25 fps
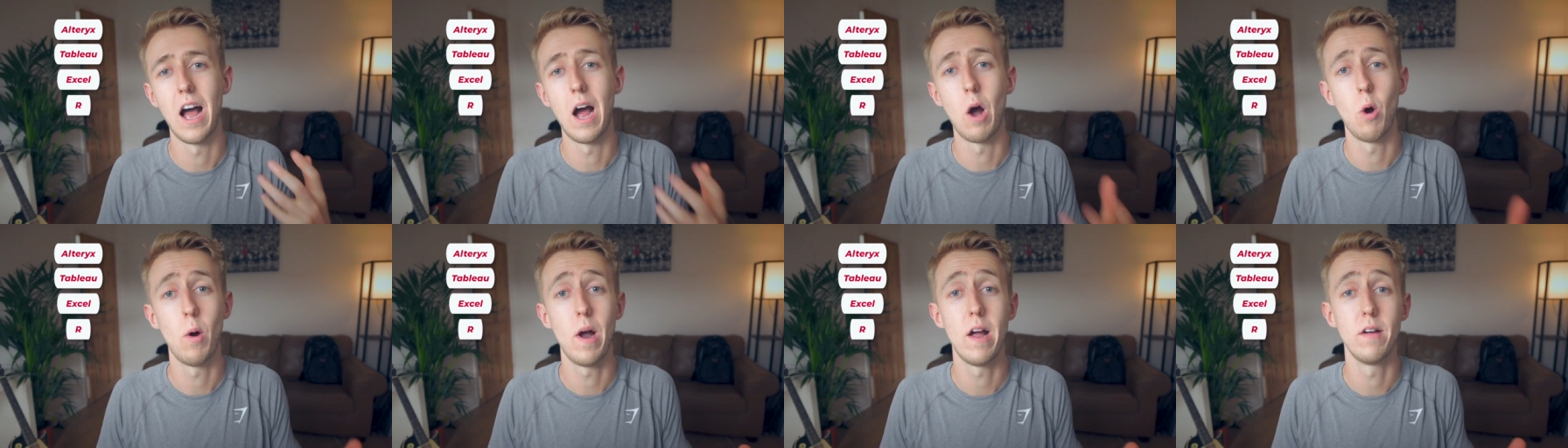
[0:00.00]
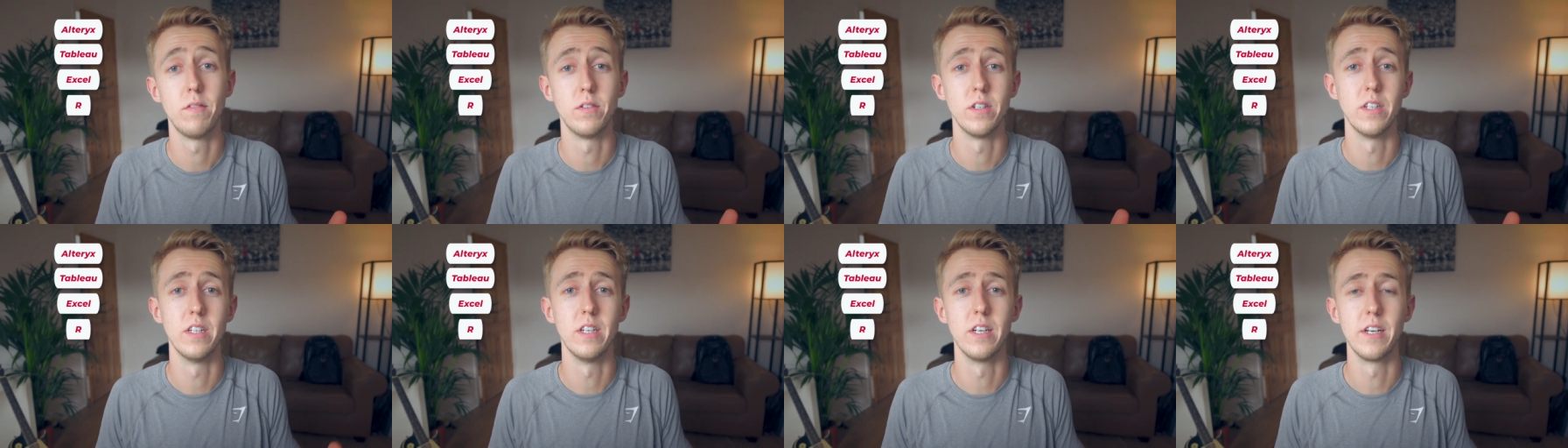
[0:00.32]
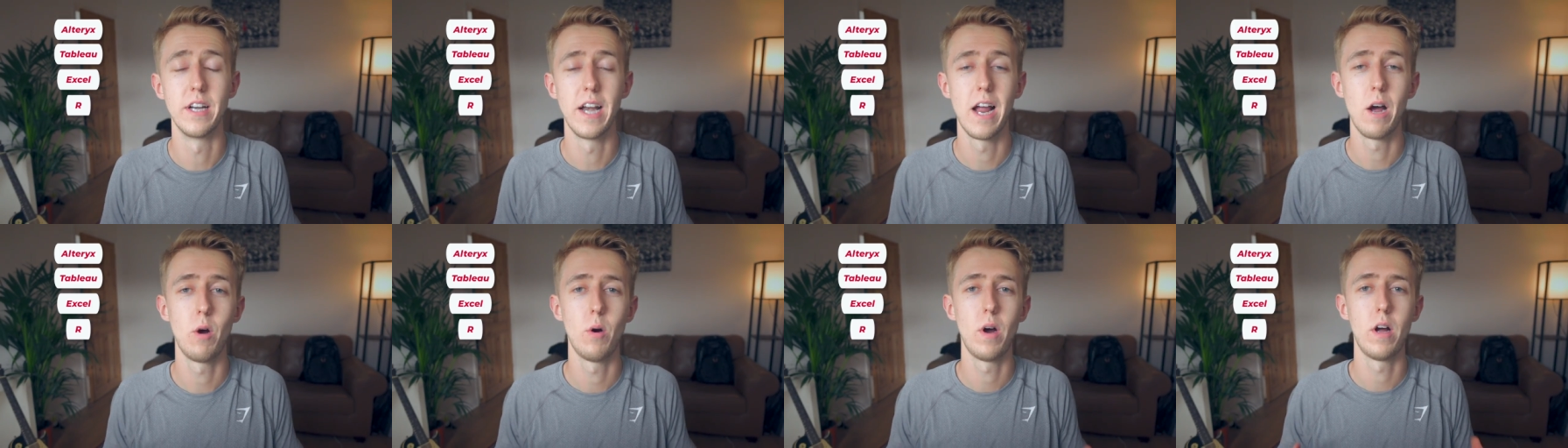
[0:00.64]
However,
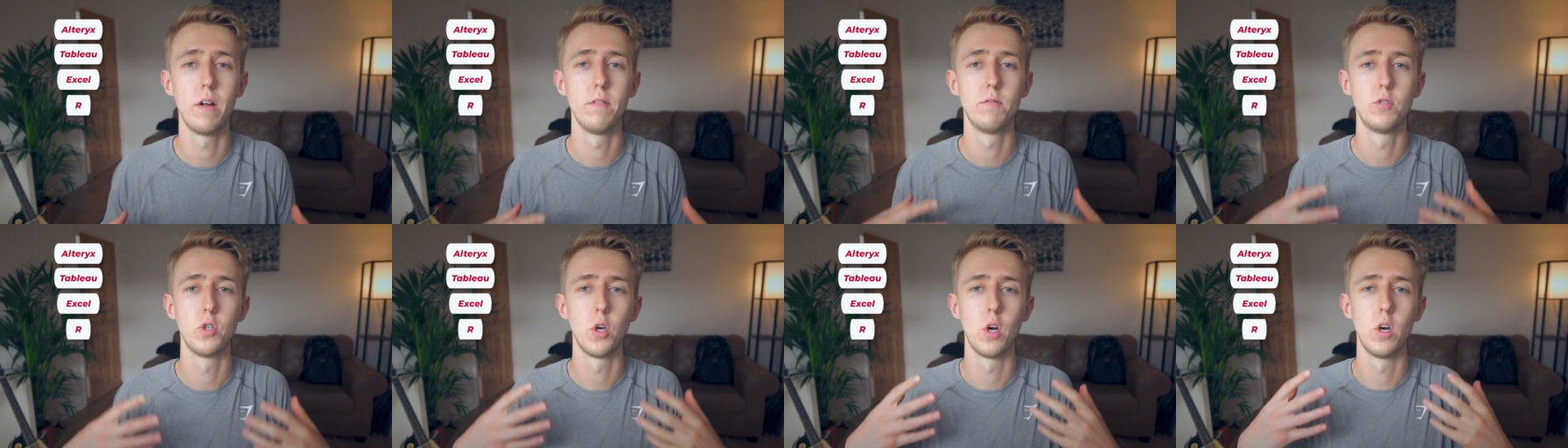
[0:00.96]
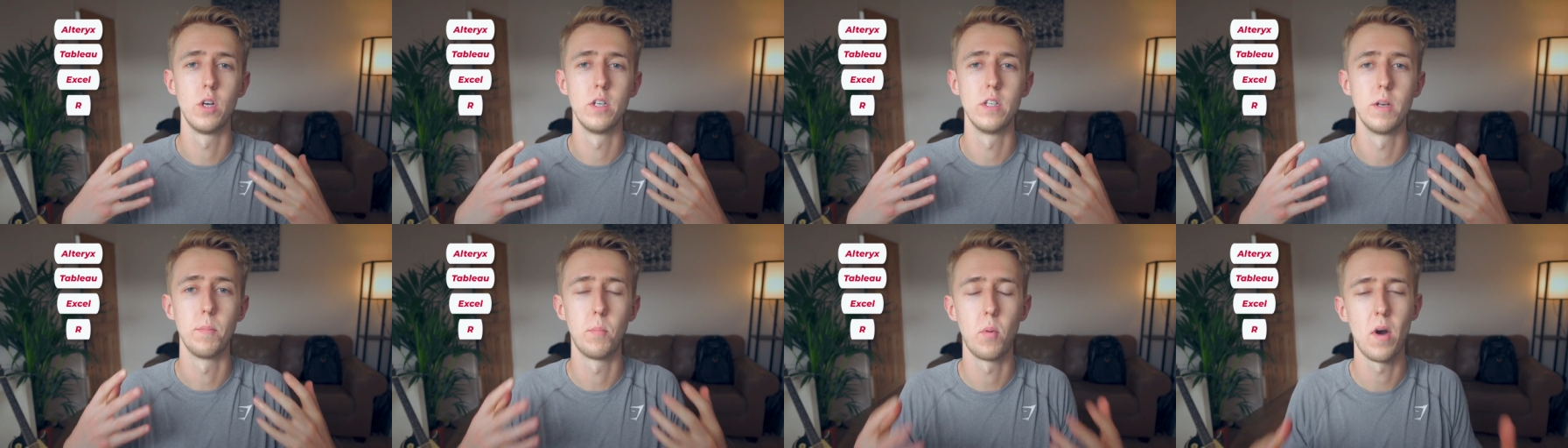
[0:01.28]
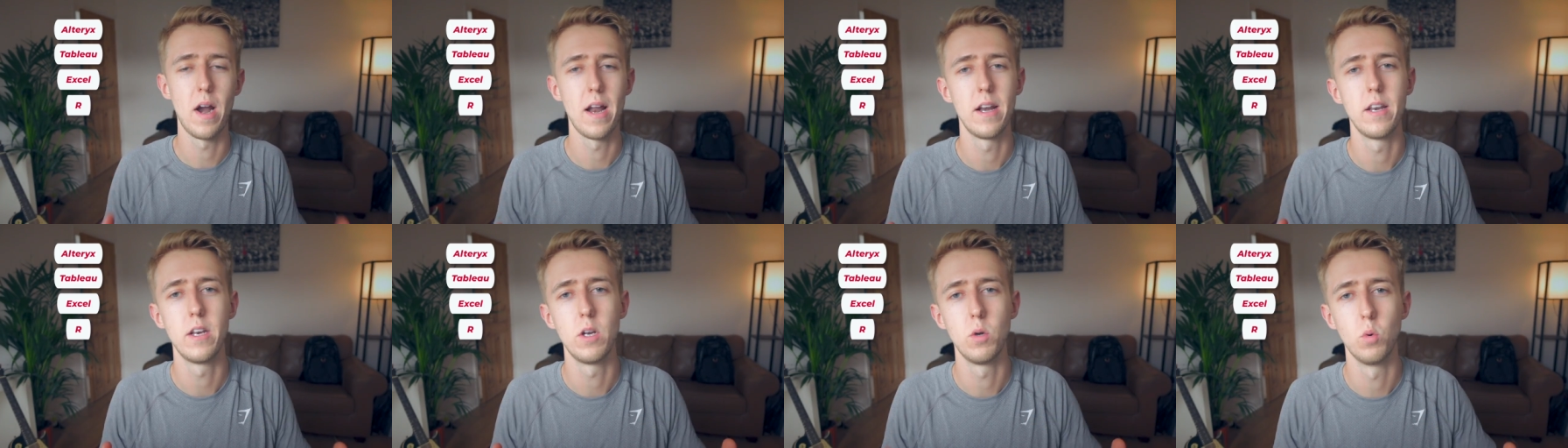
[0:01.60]
now I've joined a
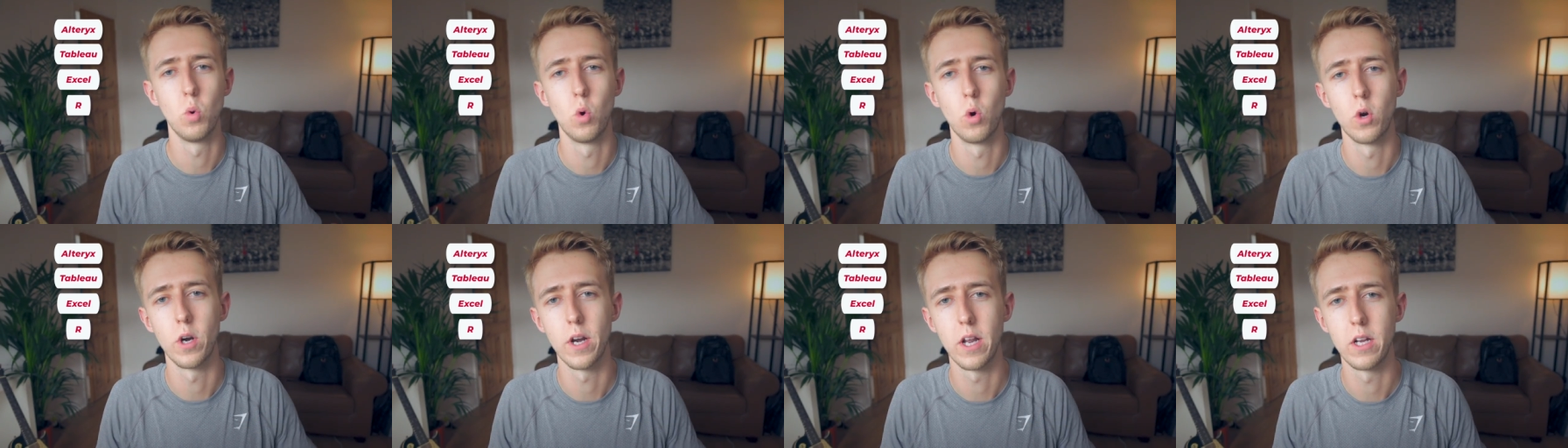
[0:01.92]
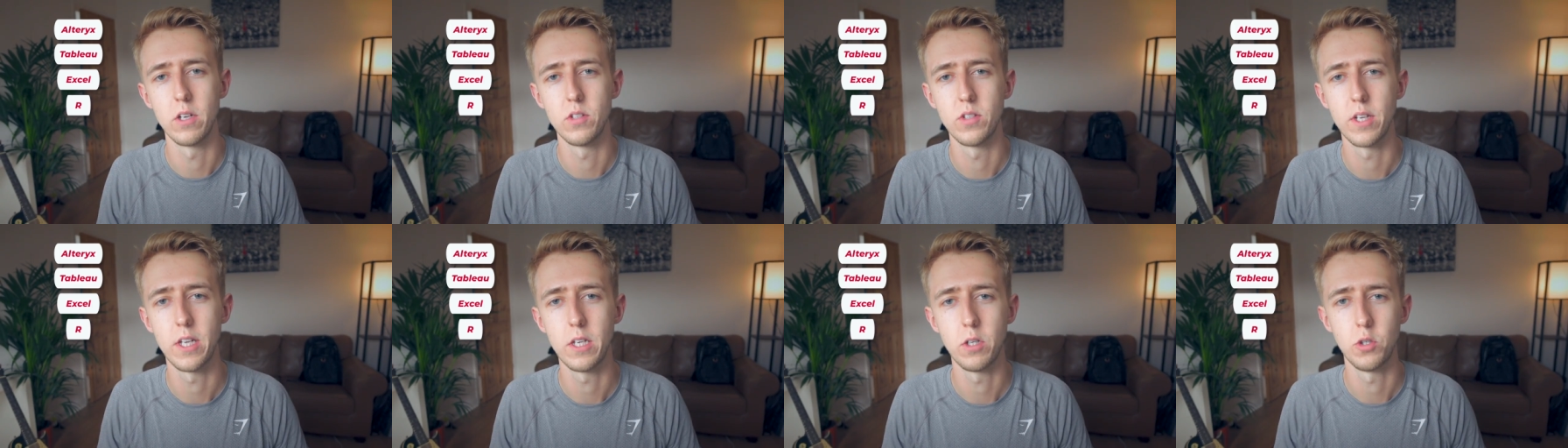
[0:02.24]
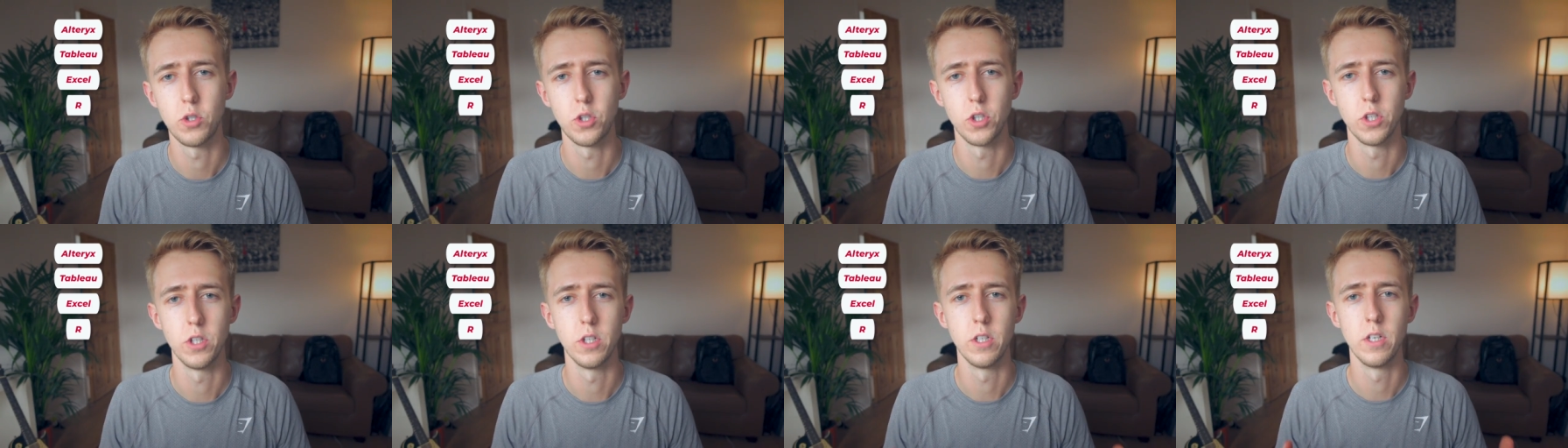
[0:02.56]
brand new
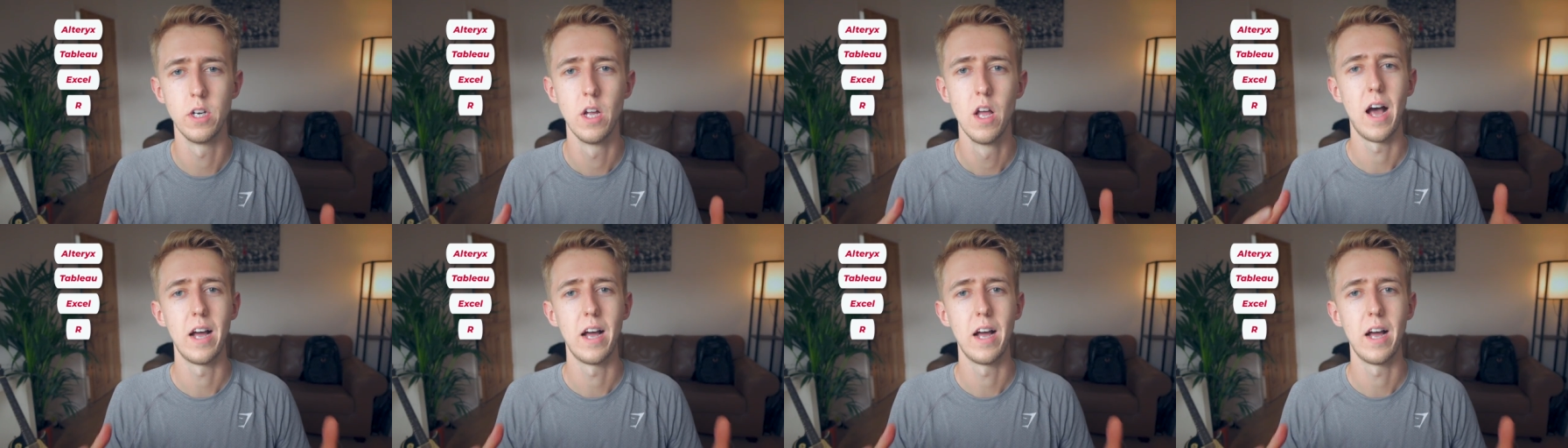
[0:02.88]
organization,